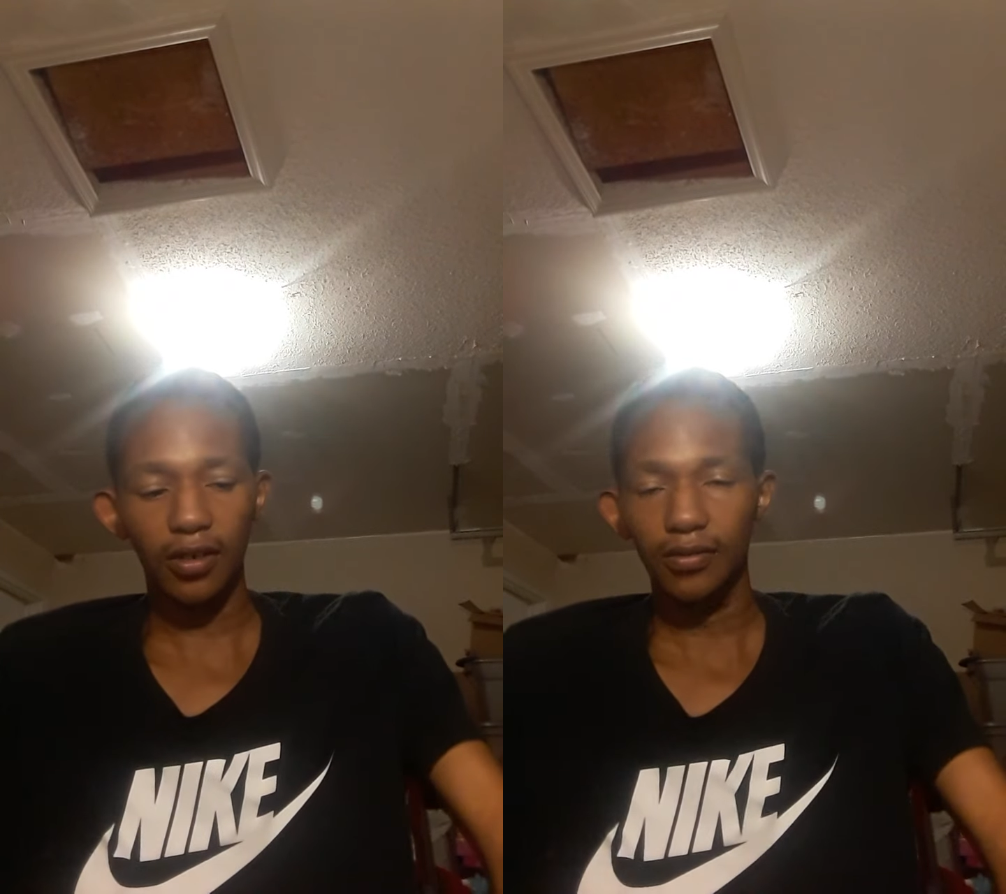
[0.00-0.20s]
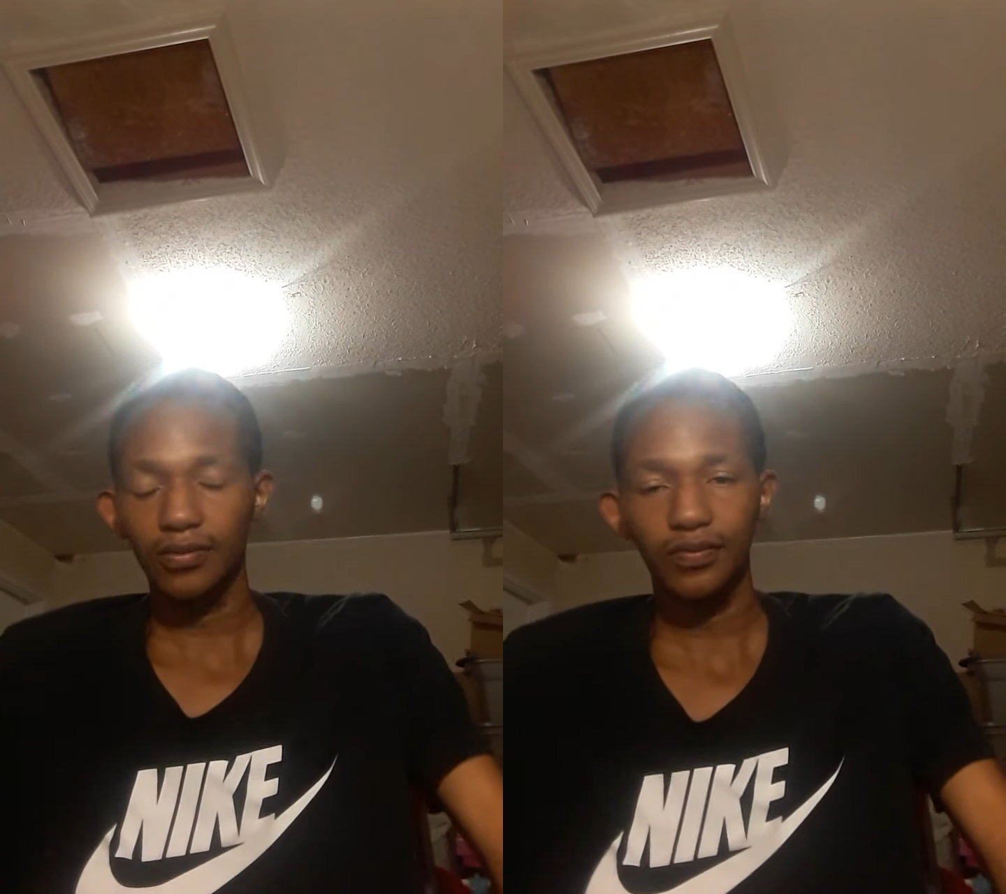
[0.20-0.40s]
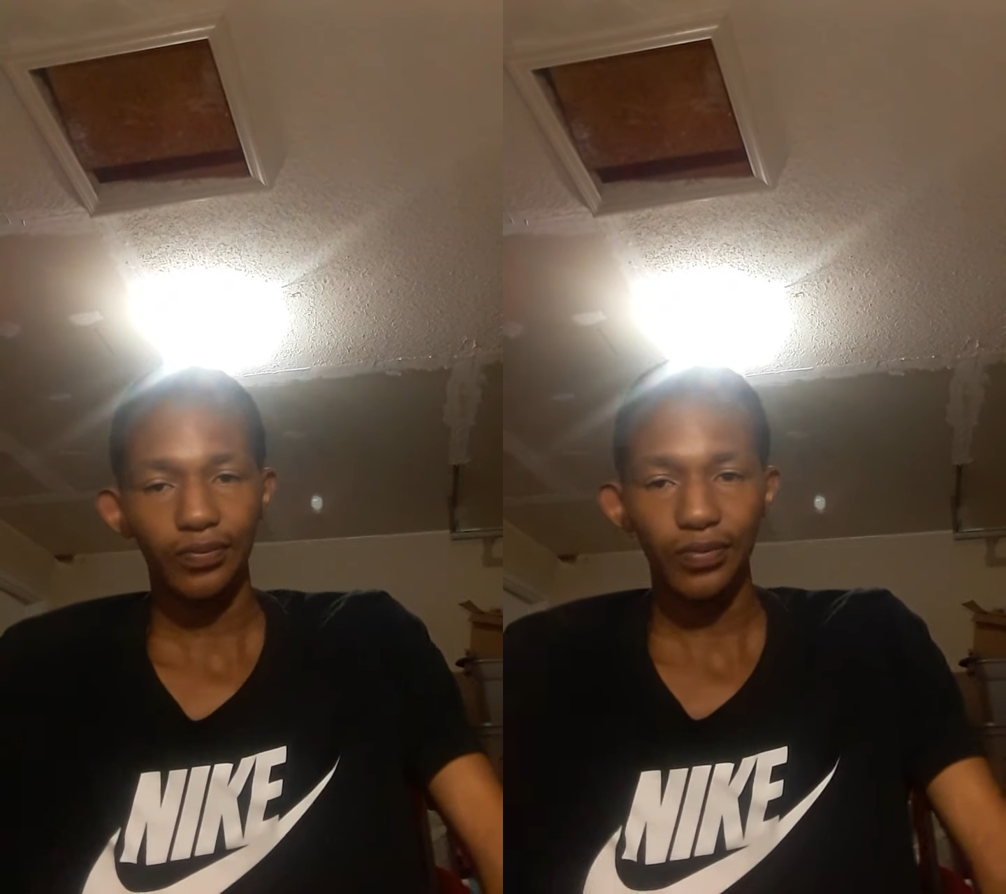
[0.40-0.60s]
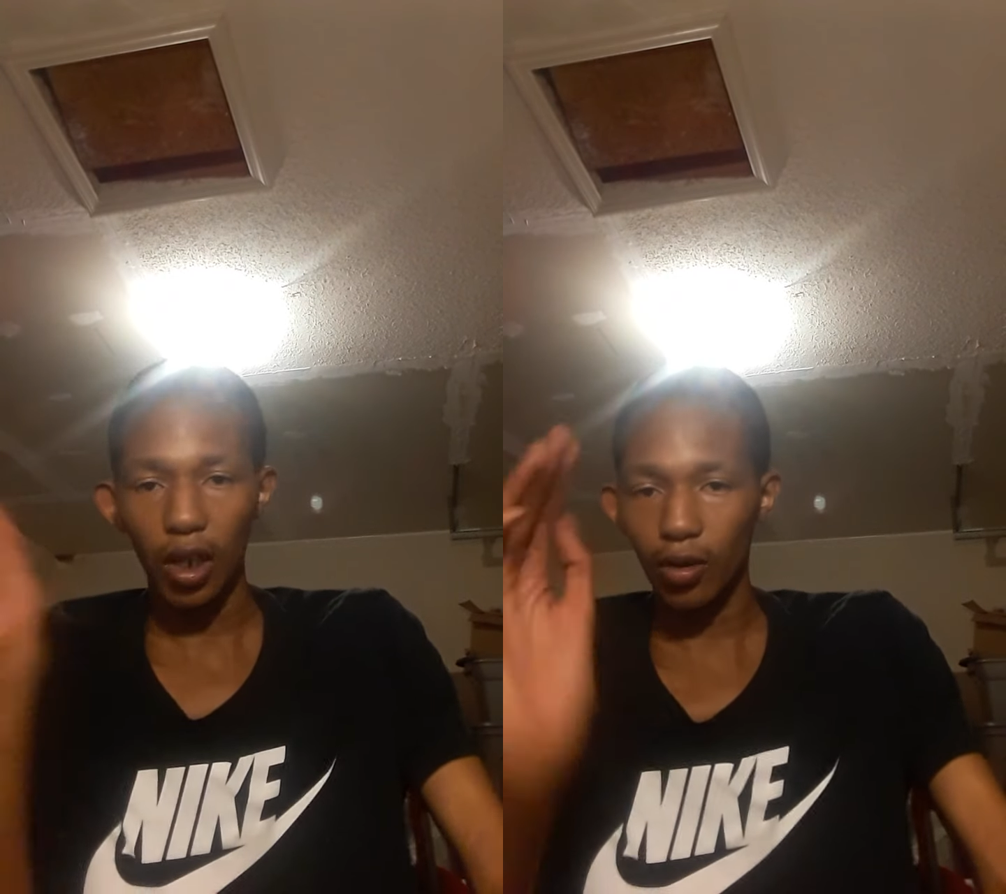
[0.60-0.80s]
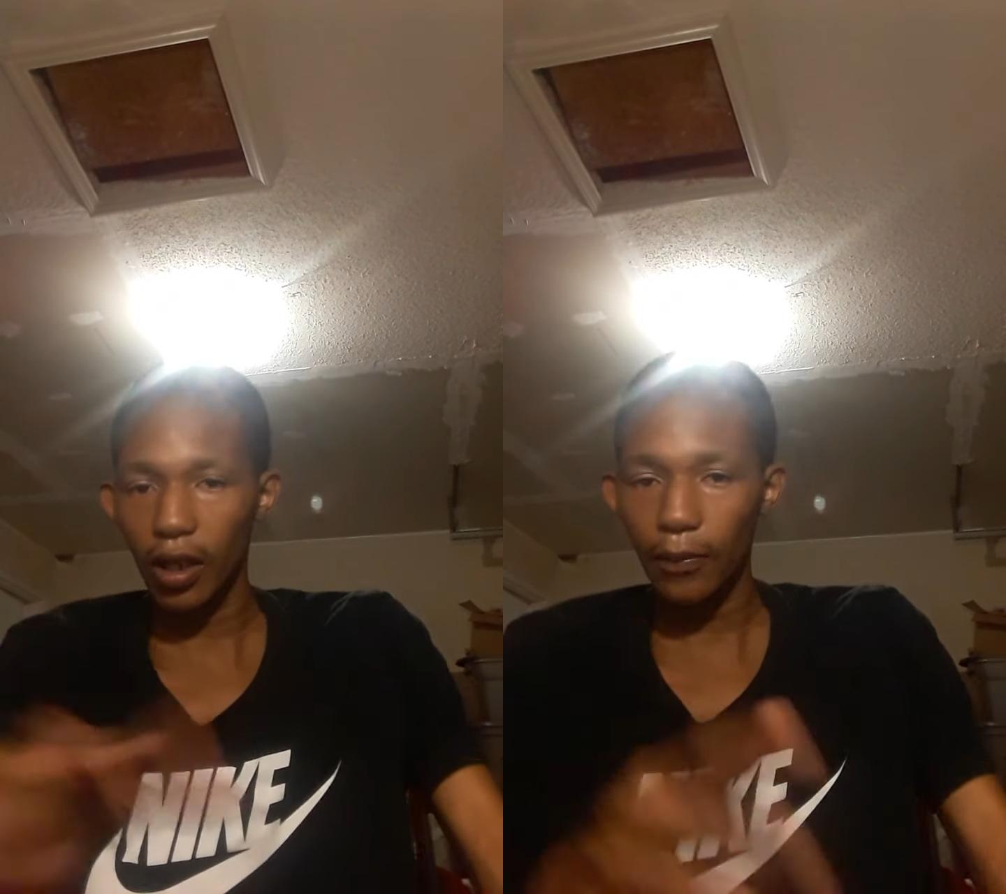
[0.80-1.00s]
let people
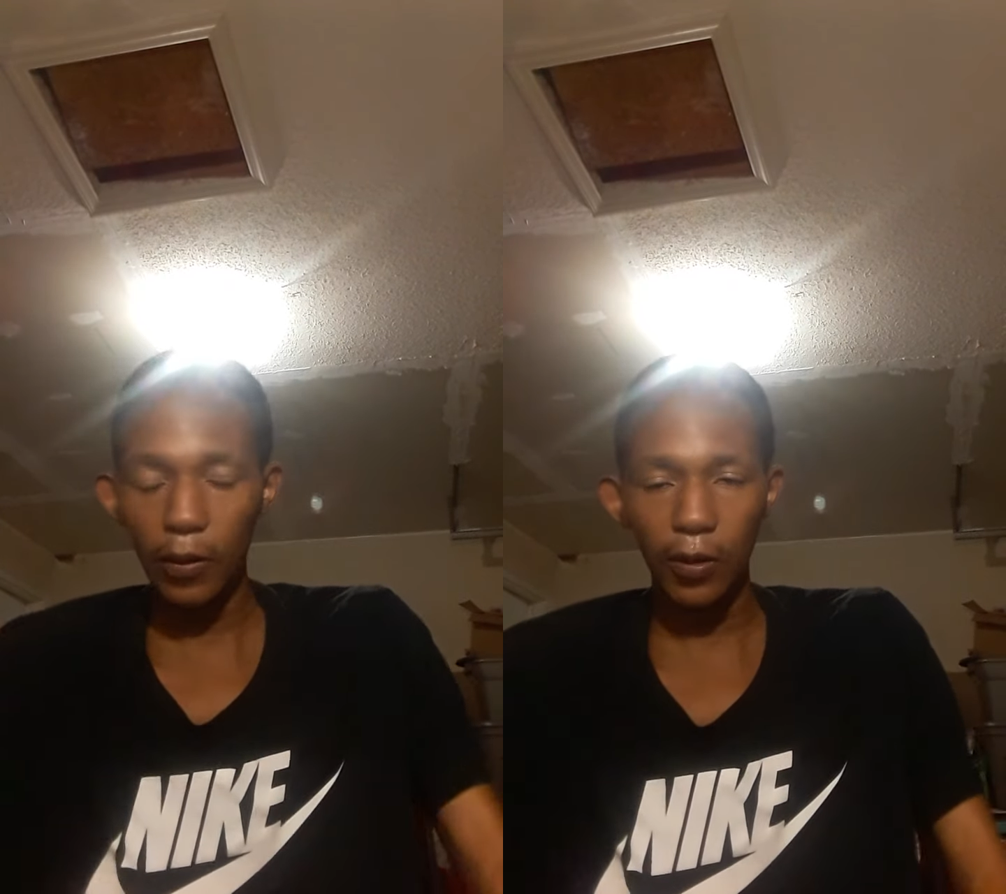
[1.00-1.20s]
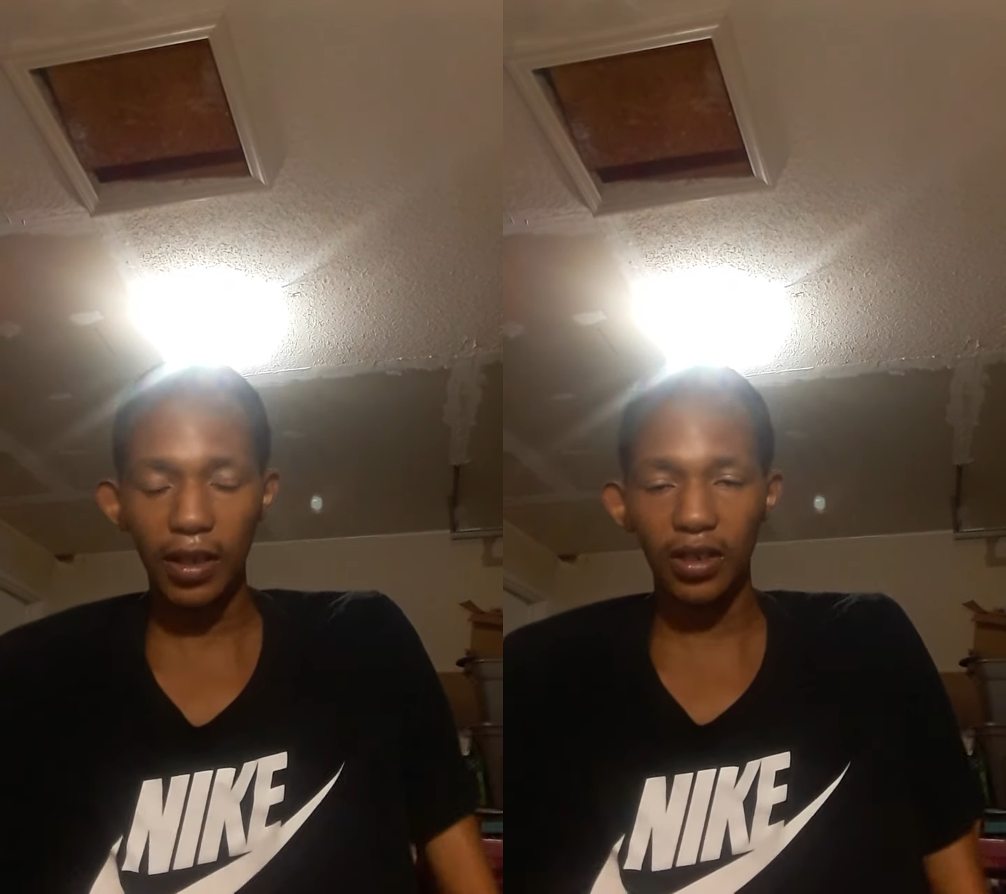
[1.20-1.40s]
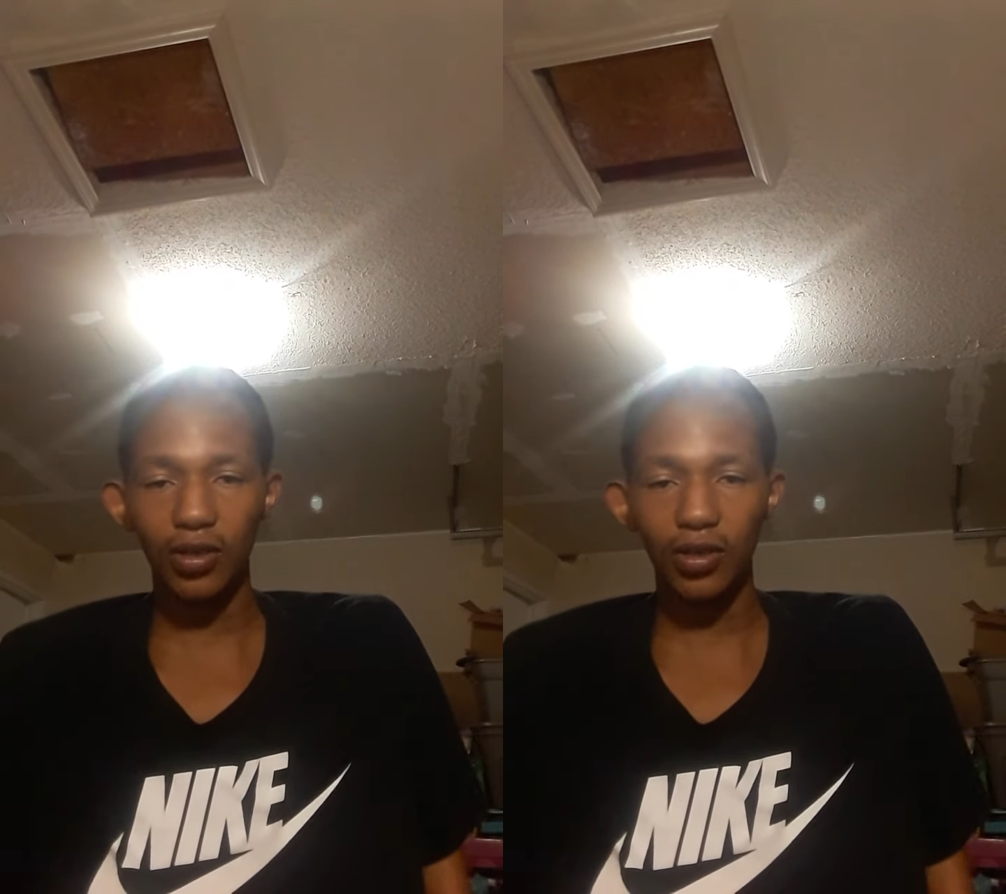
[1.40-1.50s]
get you down.